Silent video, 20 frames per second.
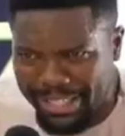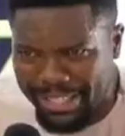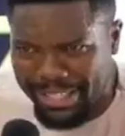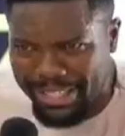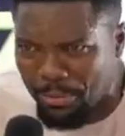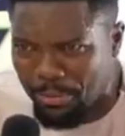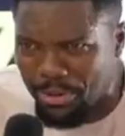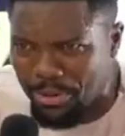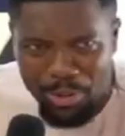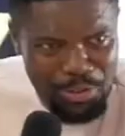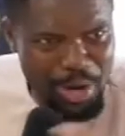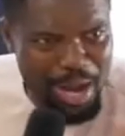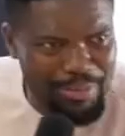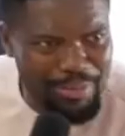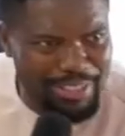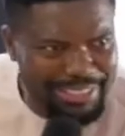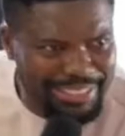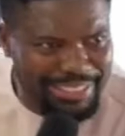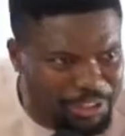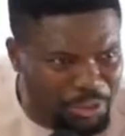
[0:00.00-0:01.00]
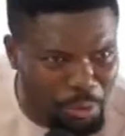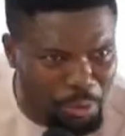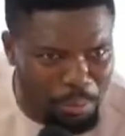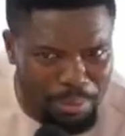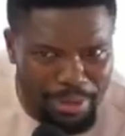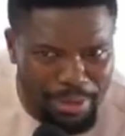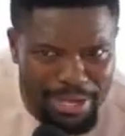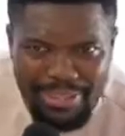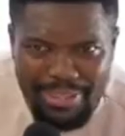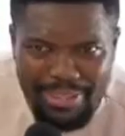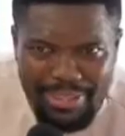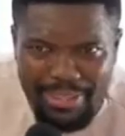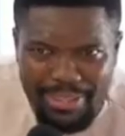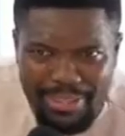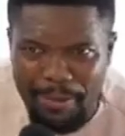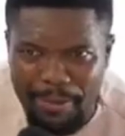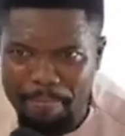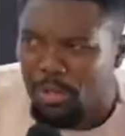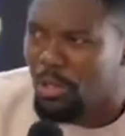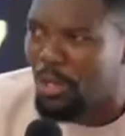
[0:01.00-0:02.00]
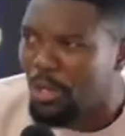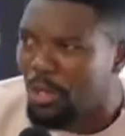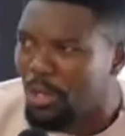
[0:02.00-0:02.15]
you. Do you ever cease to breathe? You don't